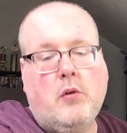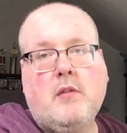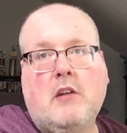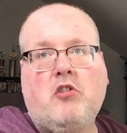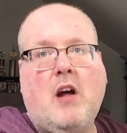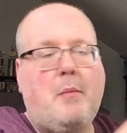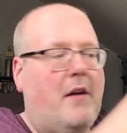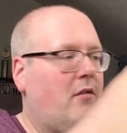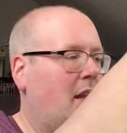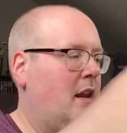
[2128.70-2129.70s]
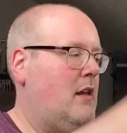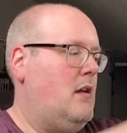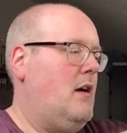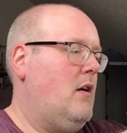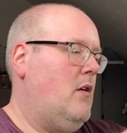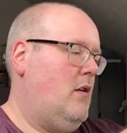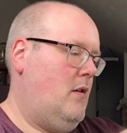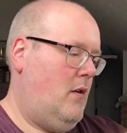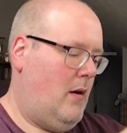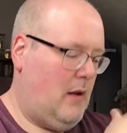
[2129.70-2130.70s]
stitched up. I've seen it
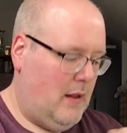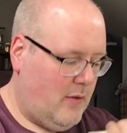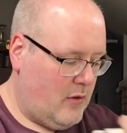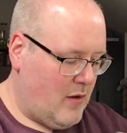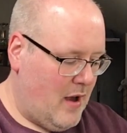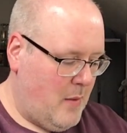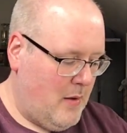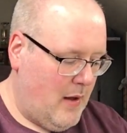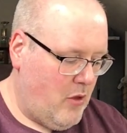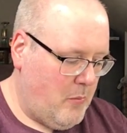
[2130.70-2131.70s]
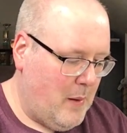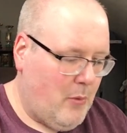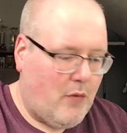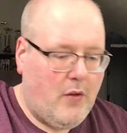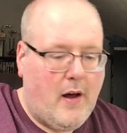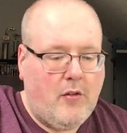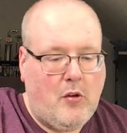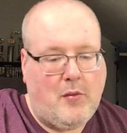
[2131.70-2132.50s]
on Instagram and other people's Flosstubes.